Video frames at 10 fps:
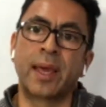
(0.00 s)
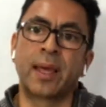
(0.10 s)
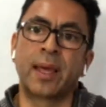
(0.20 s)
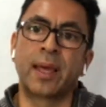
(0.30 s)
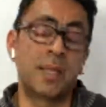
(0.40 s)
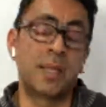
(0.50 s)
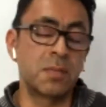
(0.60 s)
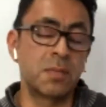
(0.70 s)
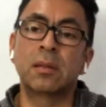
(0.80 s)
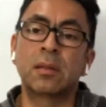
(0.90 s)
they can
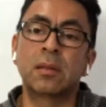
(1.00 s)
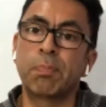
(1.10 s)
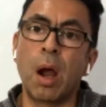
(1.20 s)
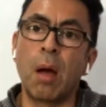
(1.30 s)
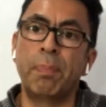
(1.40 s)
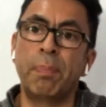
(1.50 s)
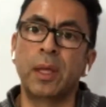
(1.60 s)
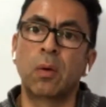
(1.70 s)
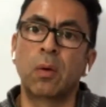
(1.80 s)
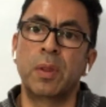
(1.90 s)
dismantle the property
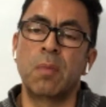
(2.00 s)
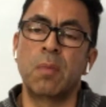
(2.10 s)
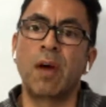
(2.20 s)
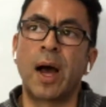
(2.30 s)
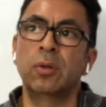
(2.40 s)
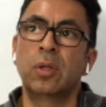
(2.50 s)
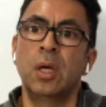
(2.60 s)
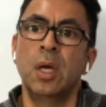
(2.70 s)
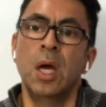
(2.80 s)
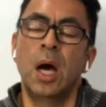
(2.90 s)
when they move out.